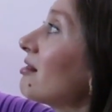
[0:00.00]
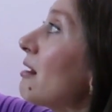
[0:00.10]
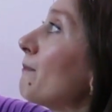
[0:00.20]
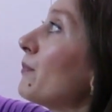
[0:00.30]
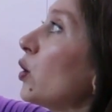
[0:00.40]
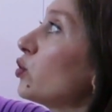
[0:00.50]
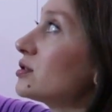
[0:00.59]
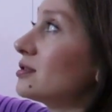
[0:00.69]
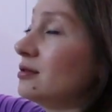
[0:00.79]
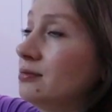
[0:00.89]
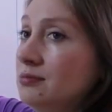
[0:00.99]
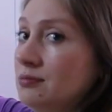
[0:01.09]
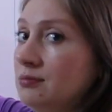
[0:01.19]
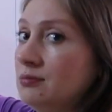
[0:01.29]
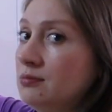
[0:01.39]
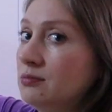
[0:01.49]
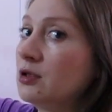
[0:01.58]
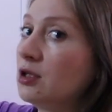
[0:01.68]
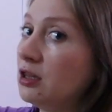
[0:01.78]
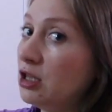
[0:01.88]
the most,
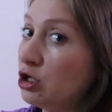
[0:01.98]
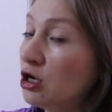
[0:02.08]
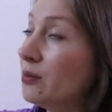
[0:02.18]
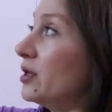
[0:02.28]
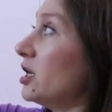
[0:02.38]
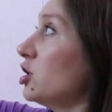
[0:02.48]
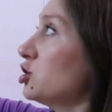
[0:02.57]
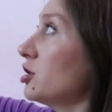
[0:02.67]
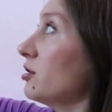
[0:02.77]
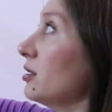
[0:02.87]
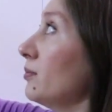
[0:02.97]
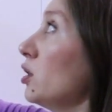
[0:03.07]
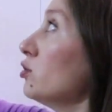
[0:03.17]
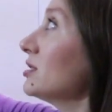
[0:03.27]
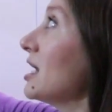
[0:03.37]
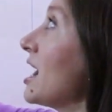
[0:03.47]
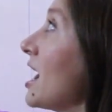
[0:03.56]
the combination, the most,